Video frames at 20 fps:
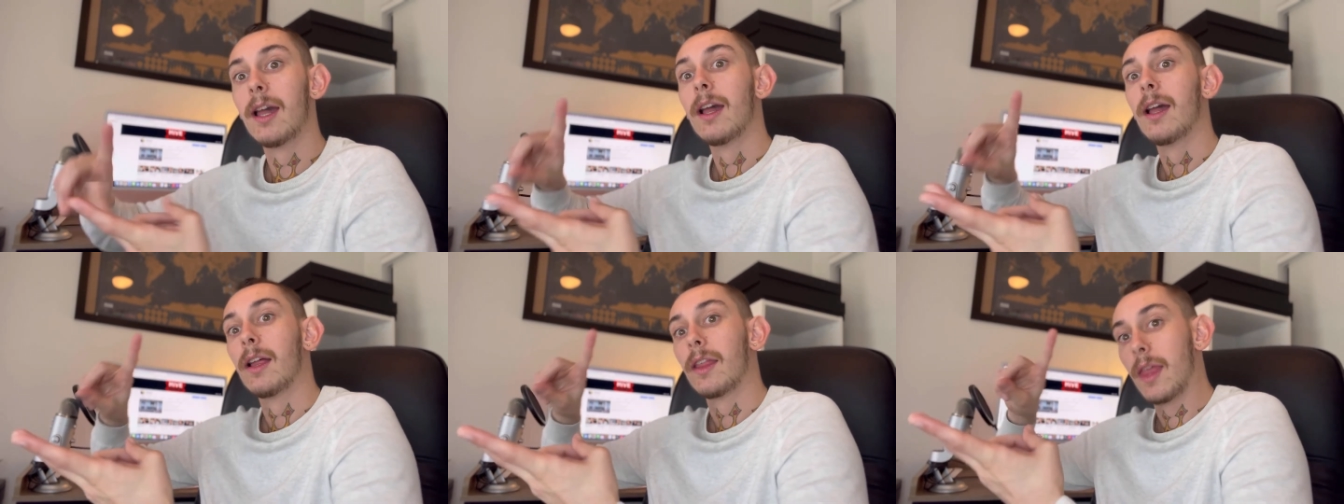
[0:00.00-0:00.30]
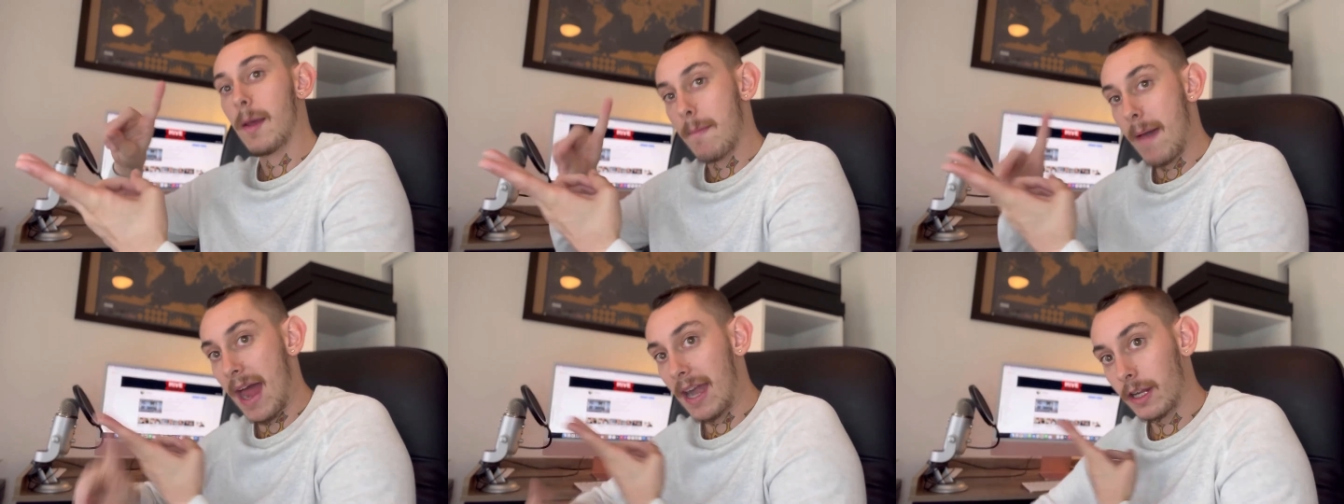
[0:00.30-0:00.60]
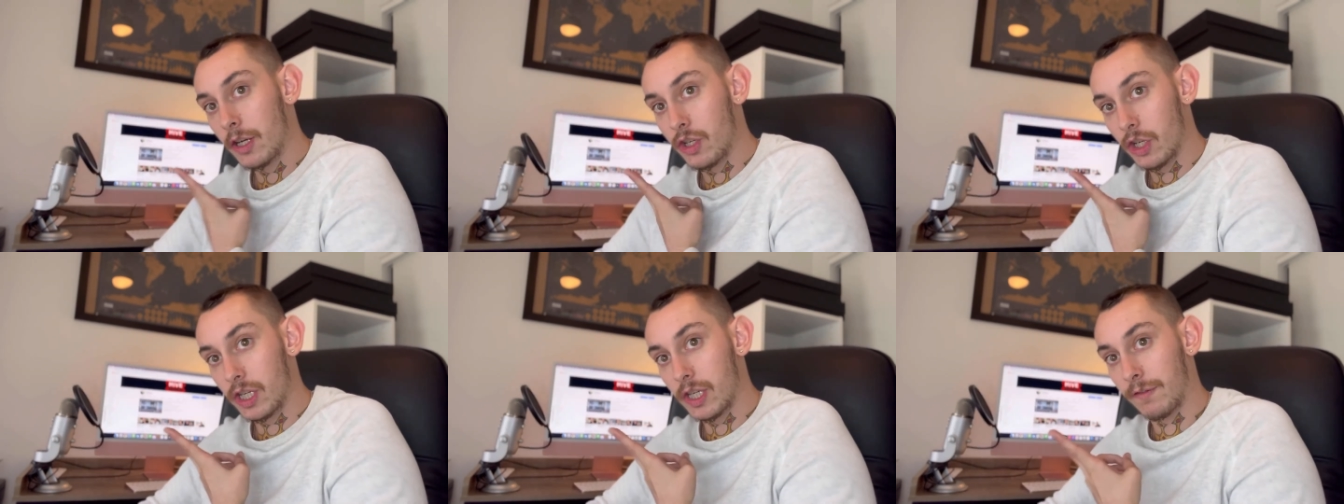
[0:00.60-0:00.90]
The
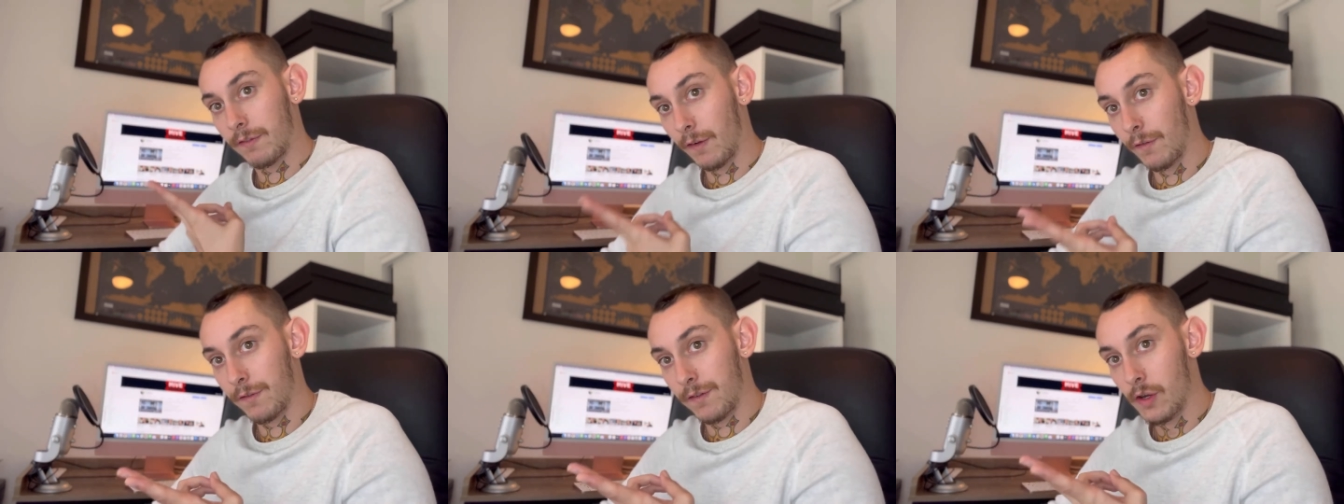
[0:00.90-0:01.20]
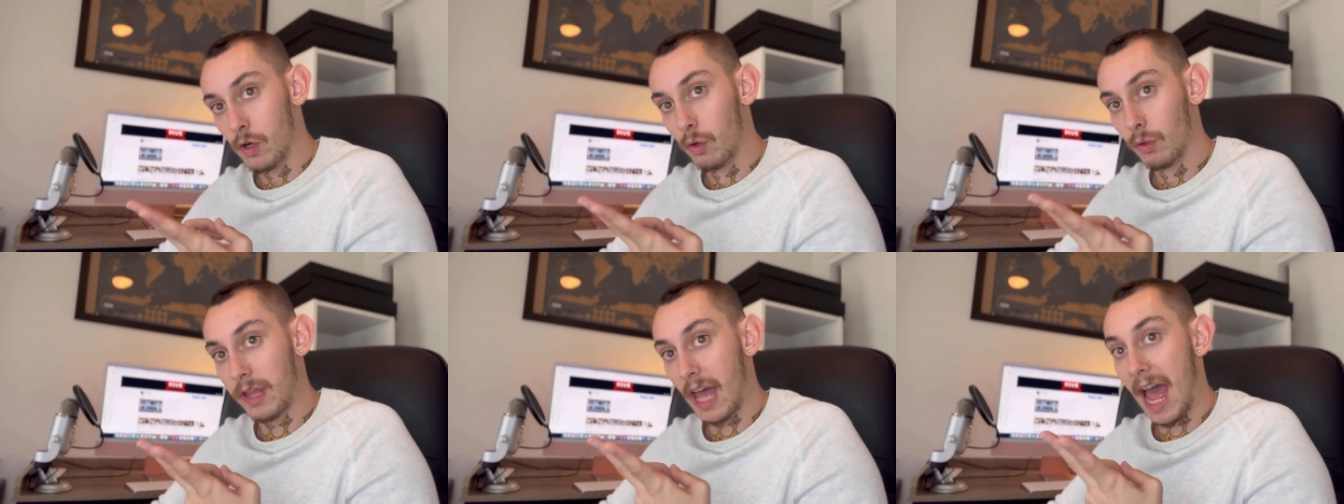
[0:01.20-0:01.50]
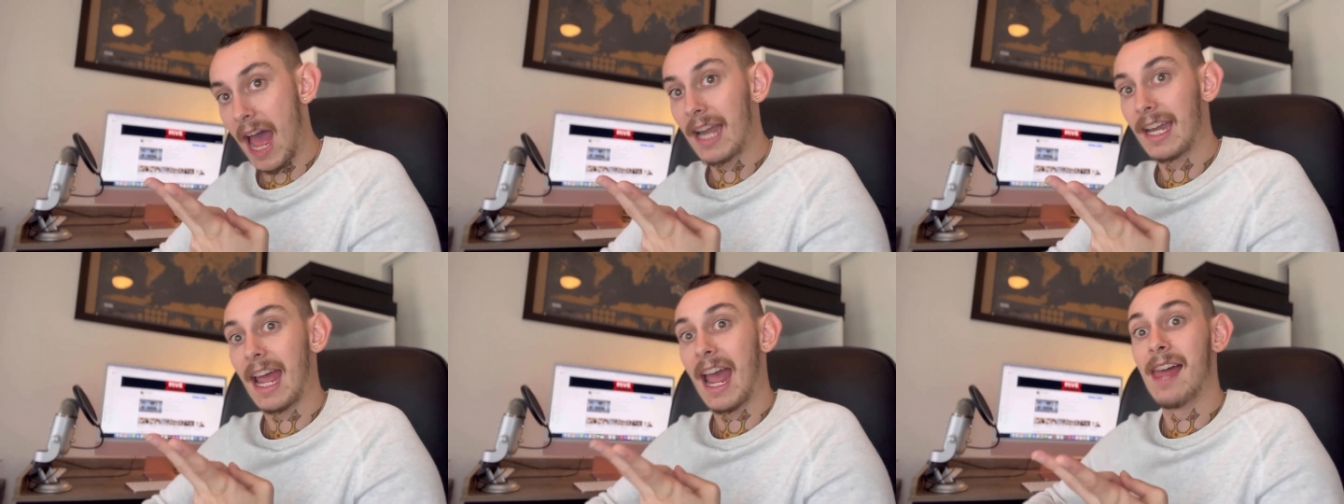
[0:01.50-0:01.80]
managers fulfill
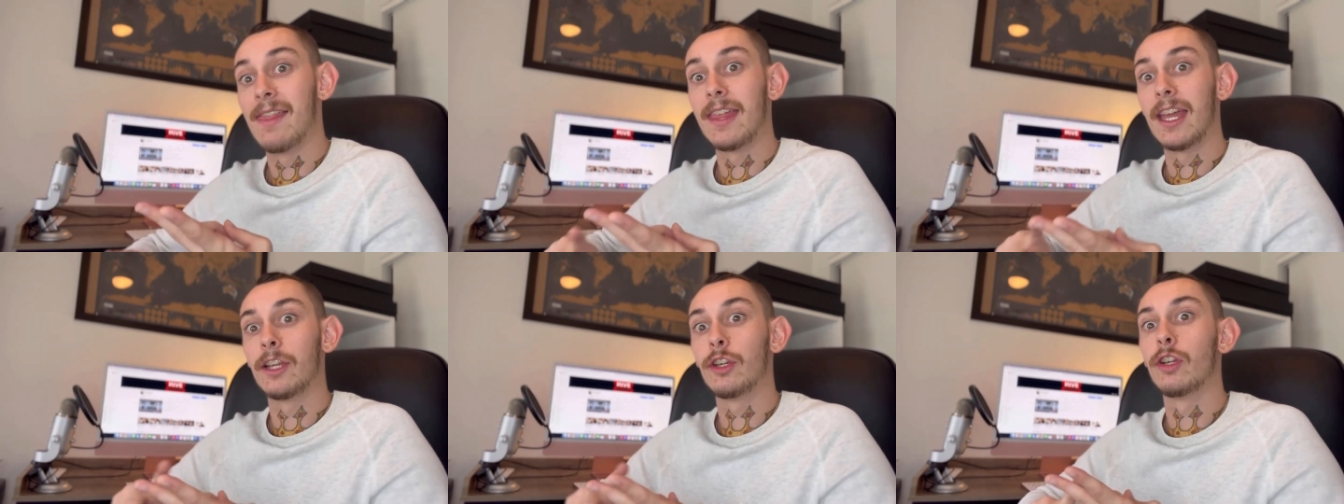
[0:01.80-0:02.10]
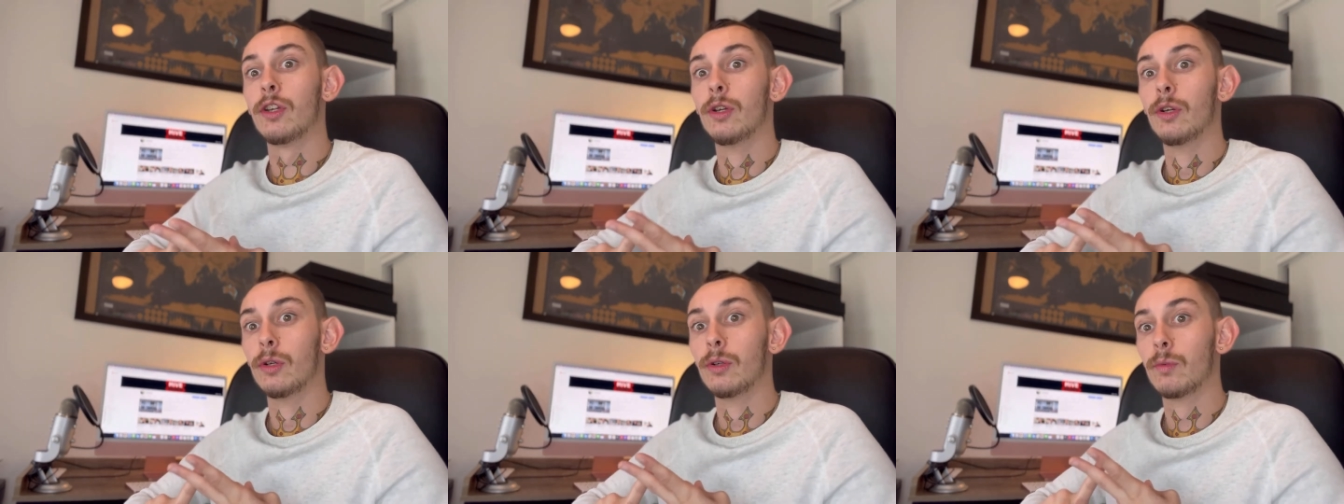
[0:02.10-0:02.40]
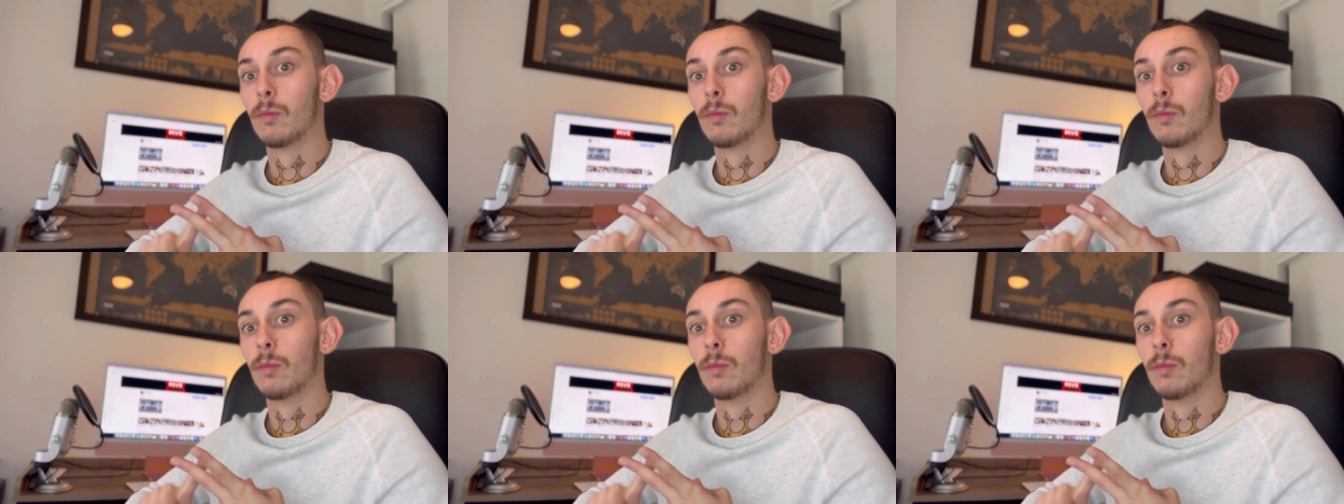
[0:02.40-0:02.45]
that and then you